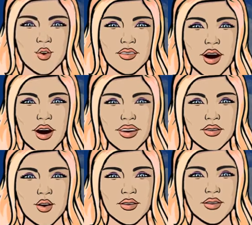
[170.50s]
Hooke
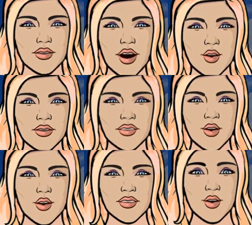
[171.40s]
died in London on March
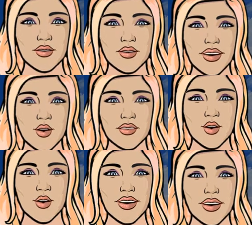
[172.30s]
3,
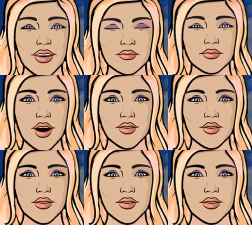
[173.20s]
1703,